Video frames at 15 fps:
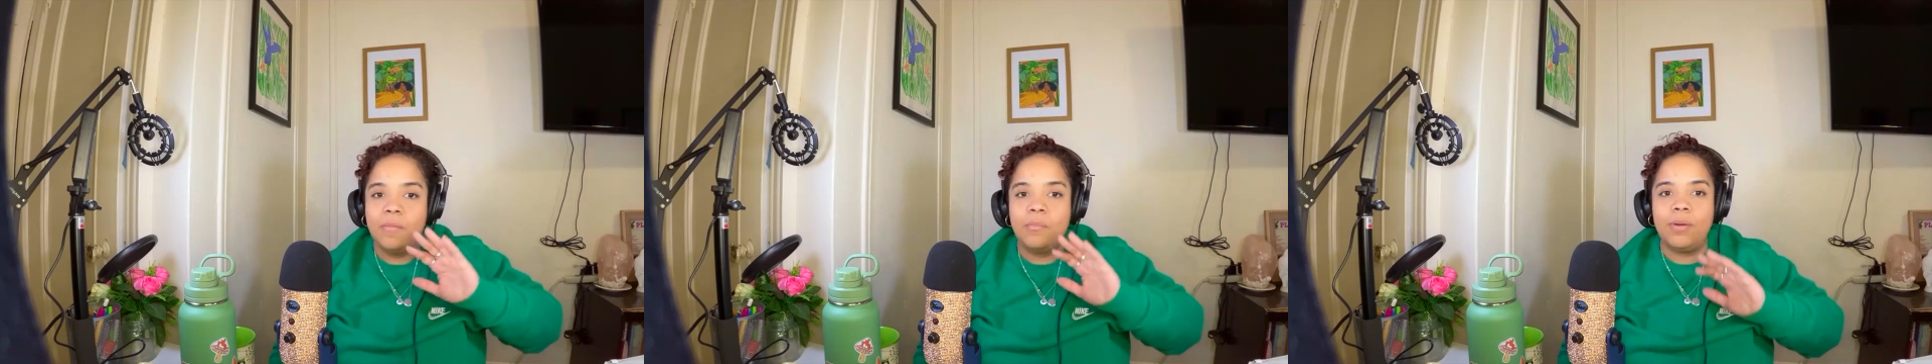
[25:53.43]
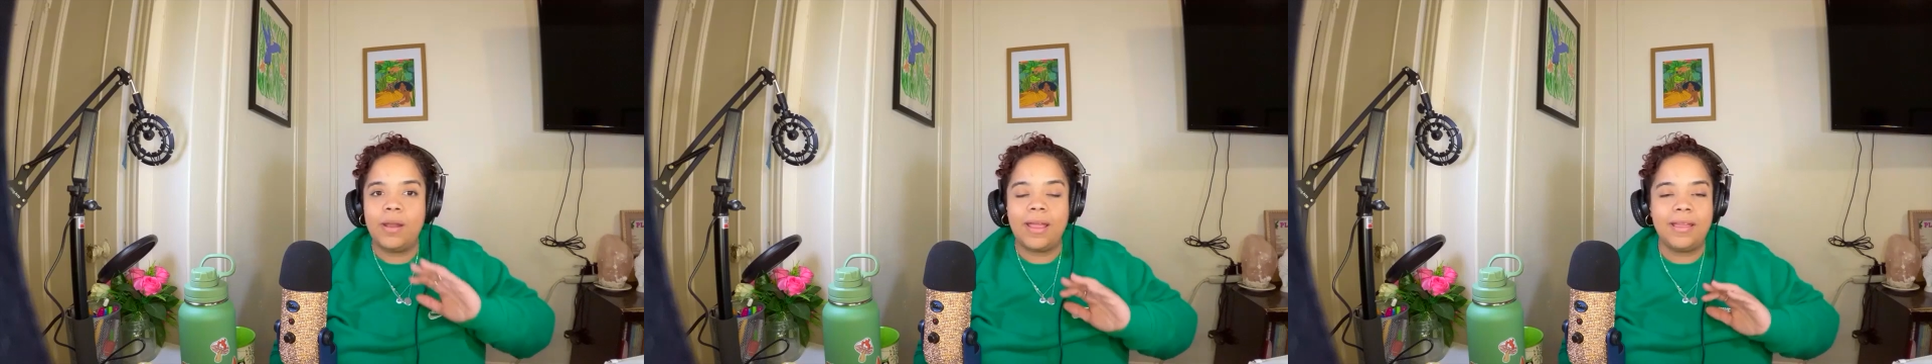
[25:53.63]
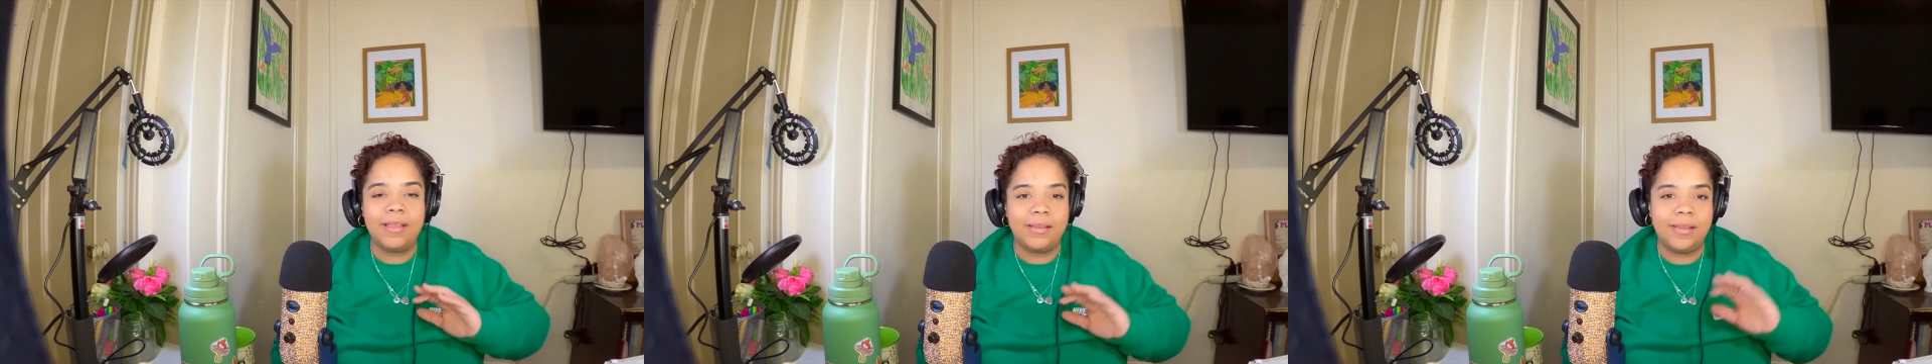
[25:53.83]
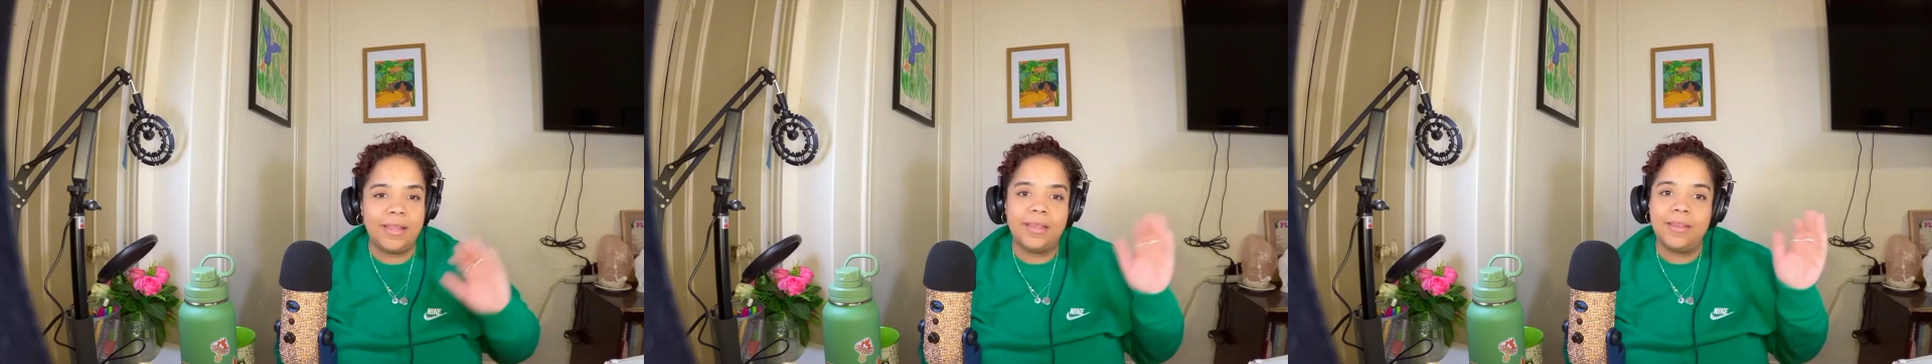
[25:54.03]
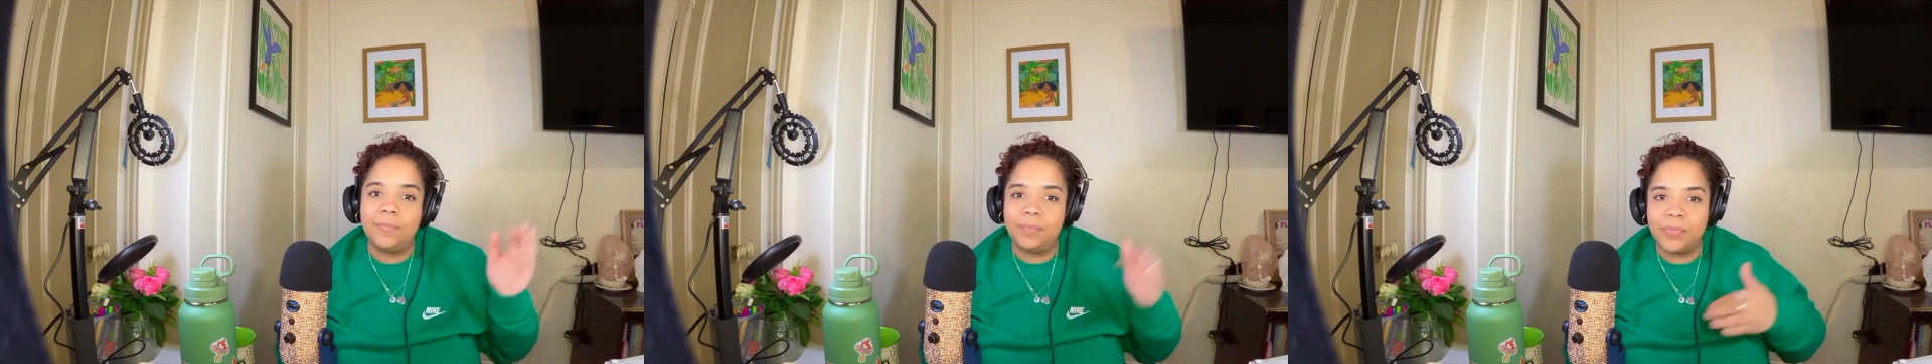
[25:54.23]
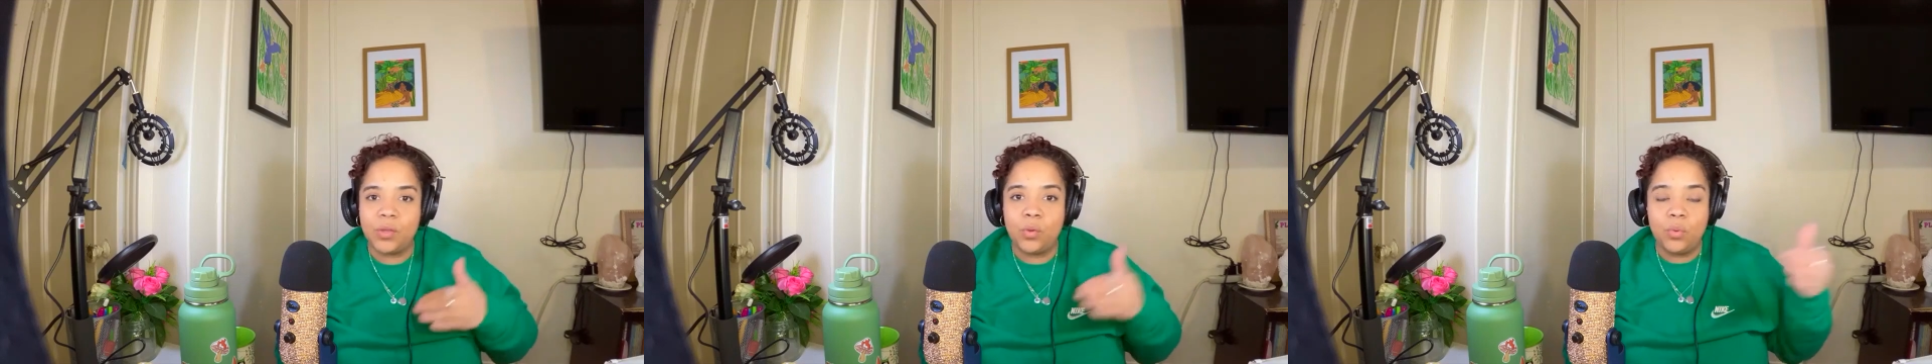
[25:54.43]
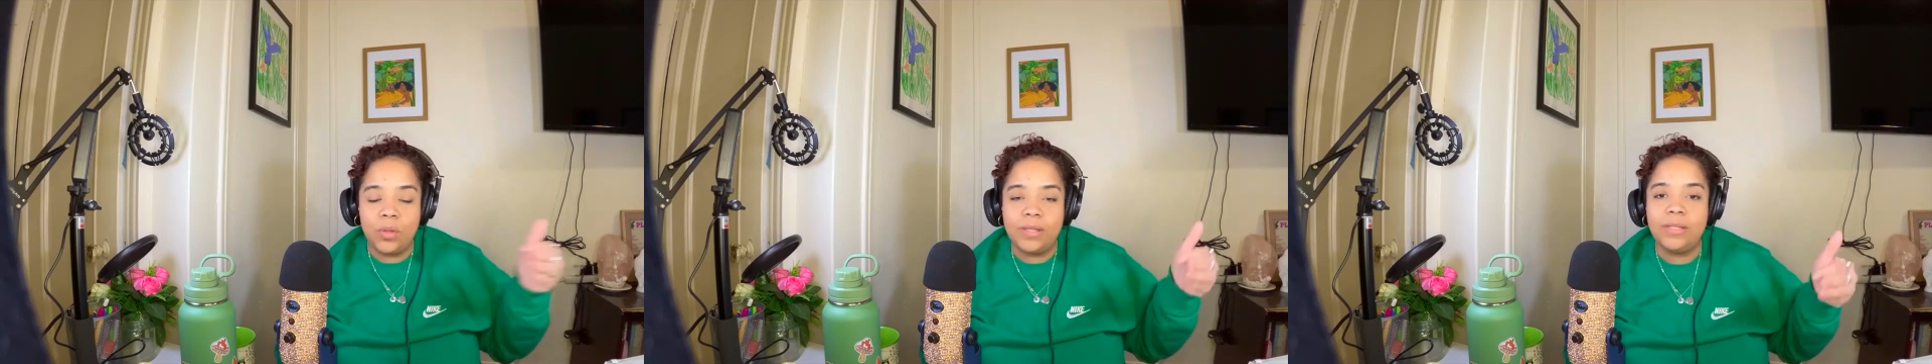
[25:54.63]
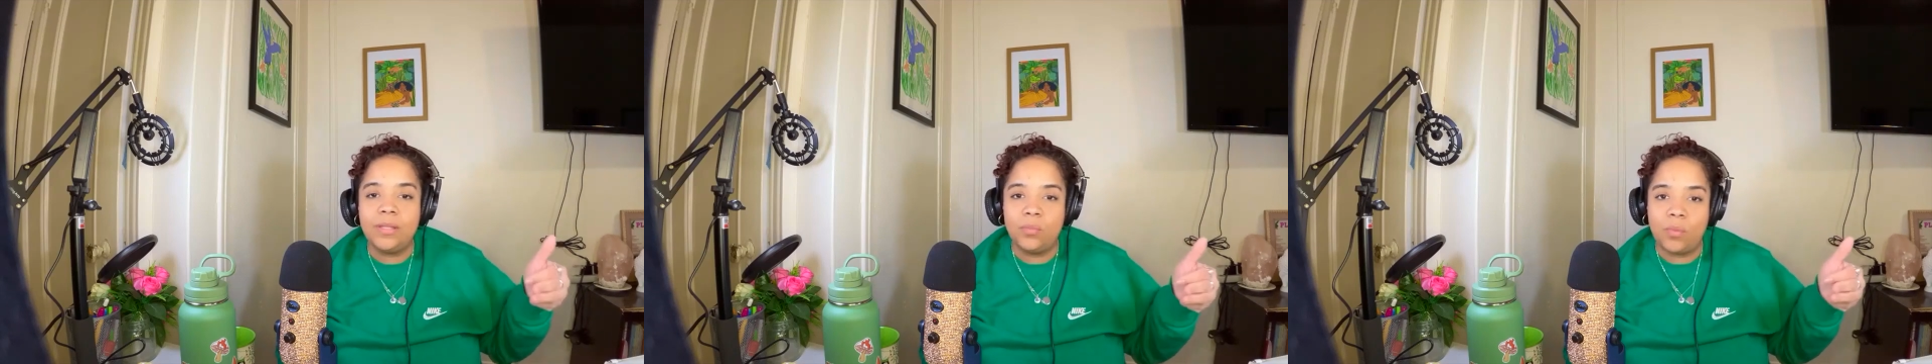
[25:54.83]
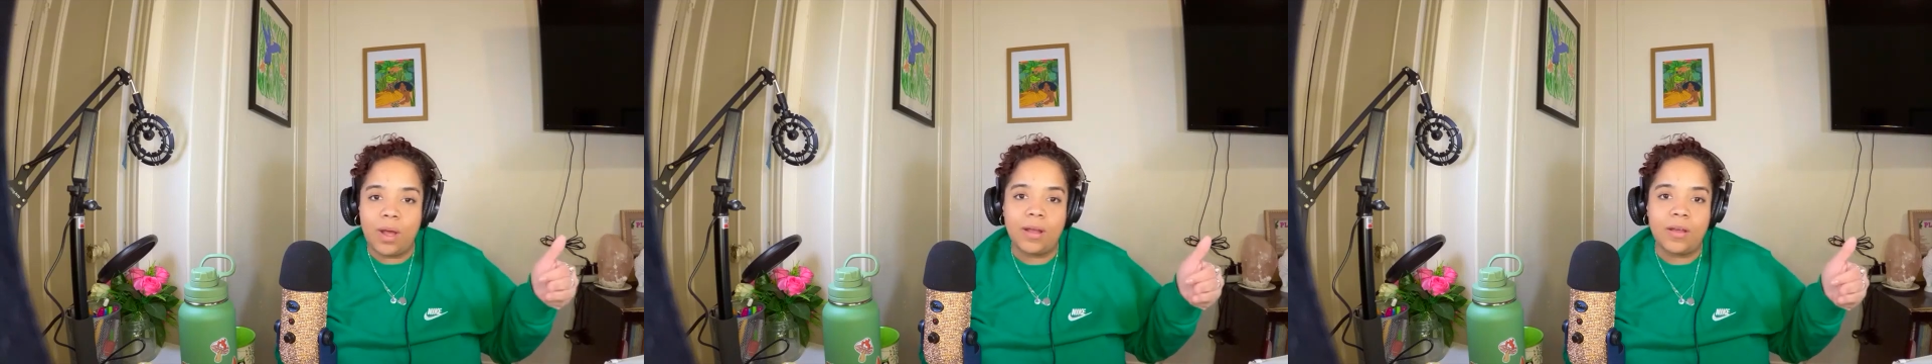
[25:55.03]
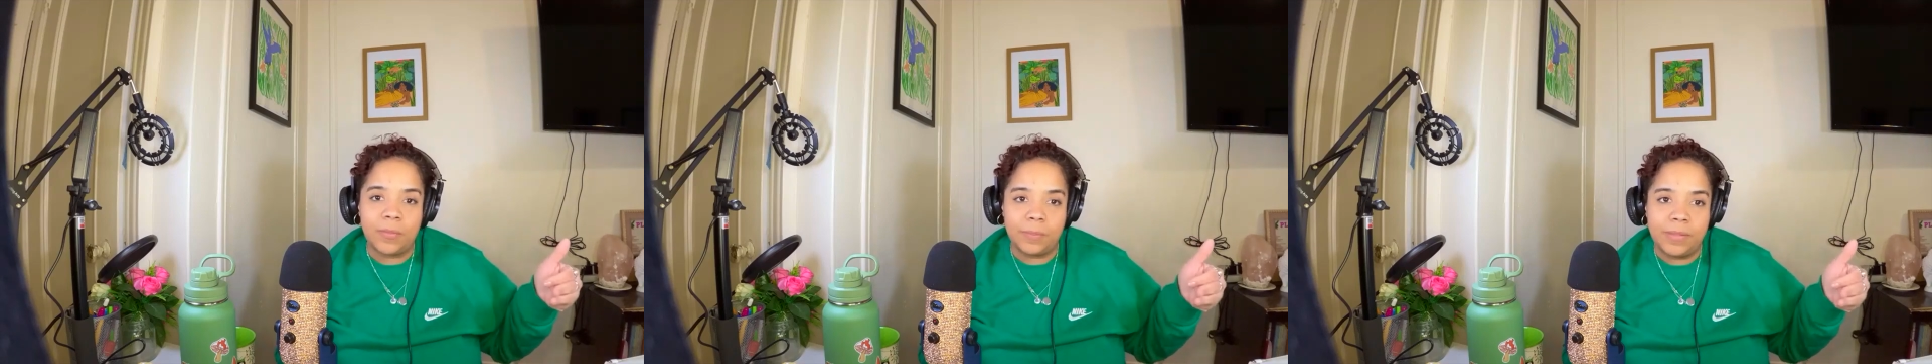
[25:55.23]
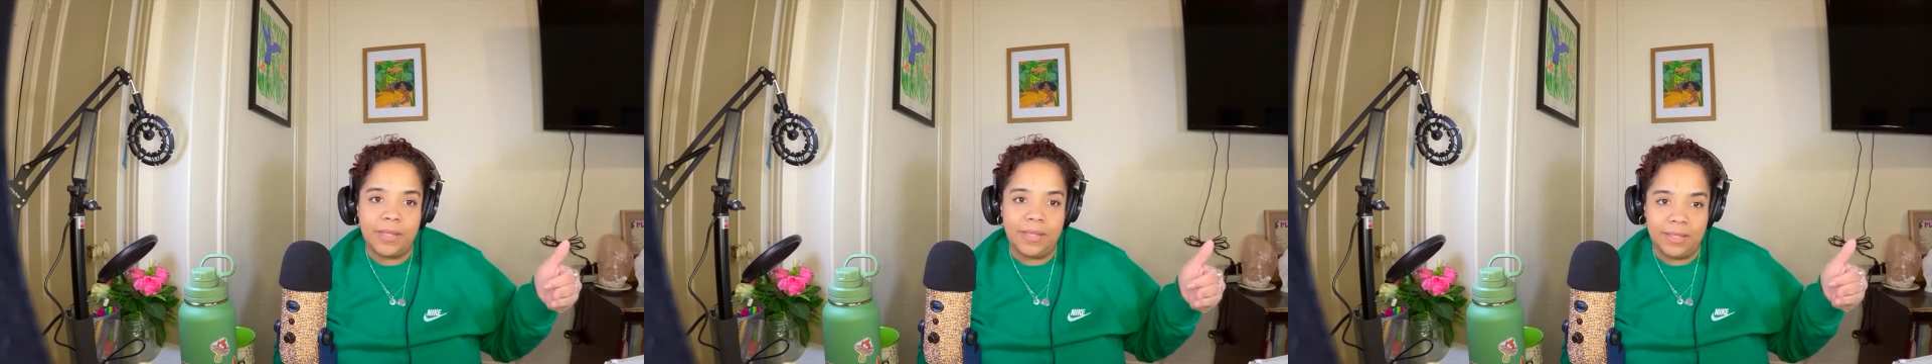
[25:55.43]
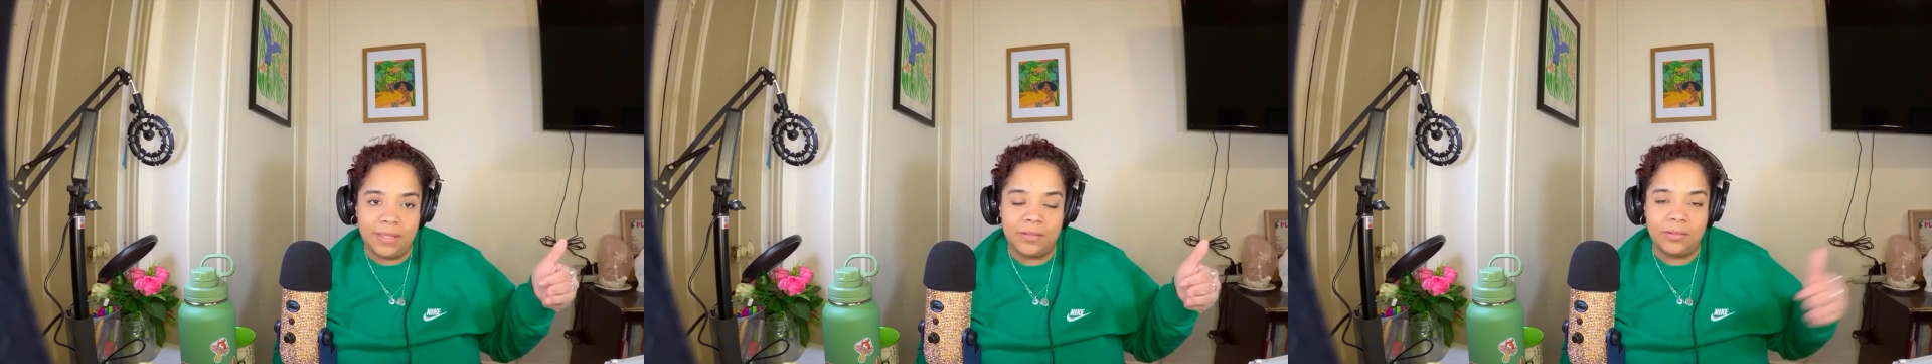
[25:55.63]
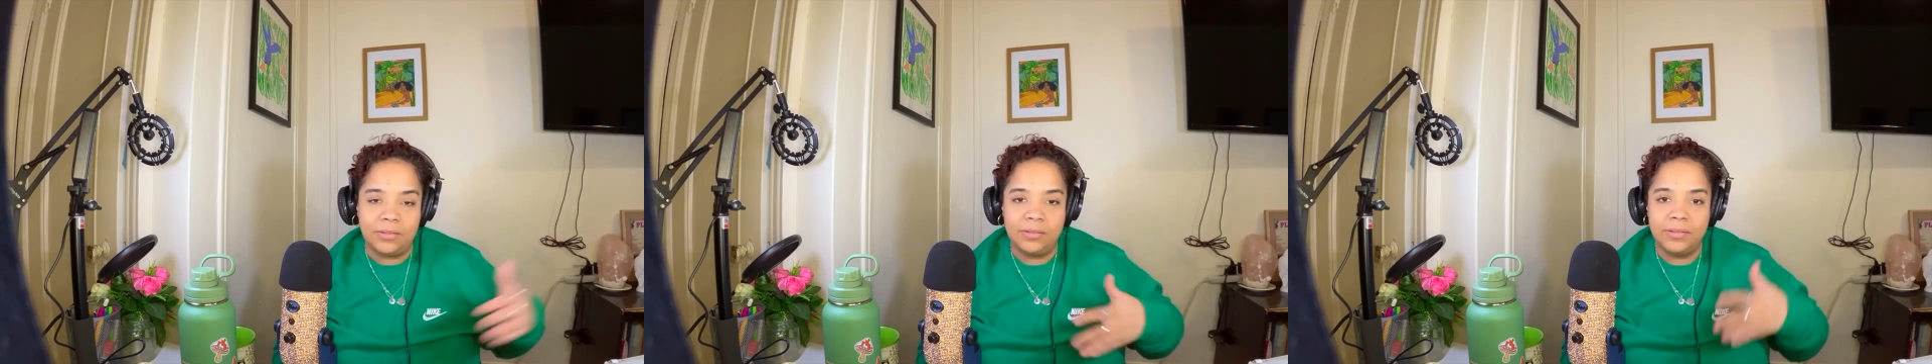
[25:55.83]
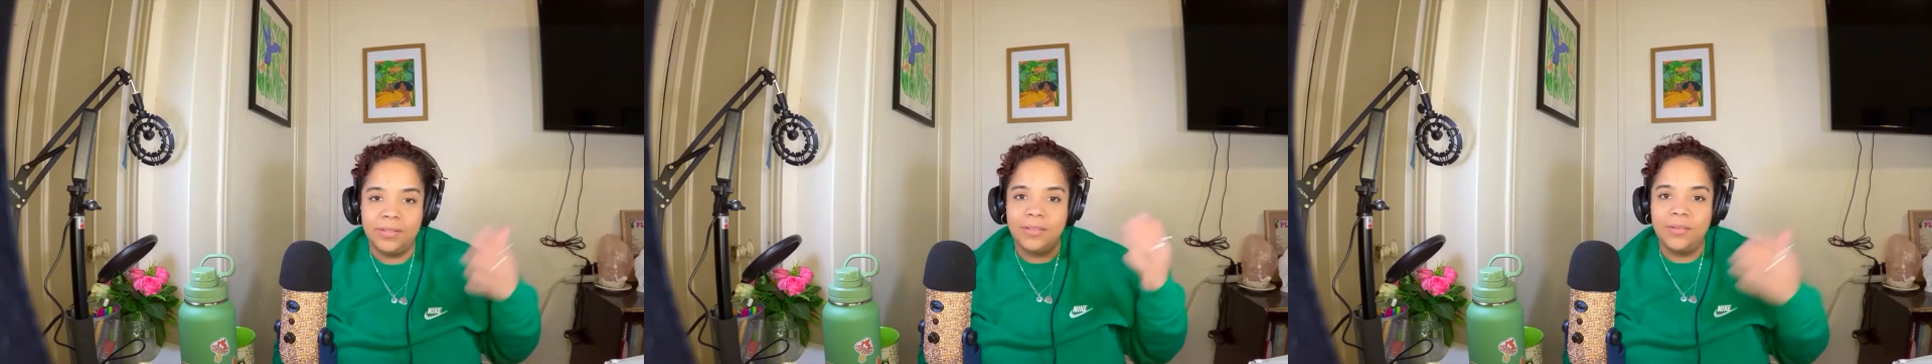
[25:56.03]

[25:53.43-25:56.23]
But I can like quickly walk up the hill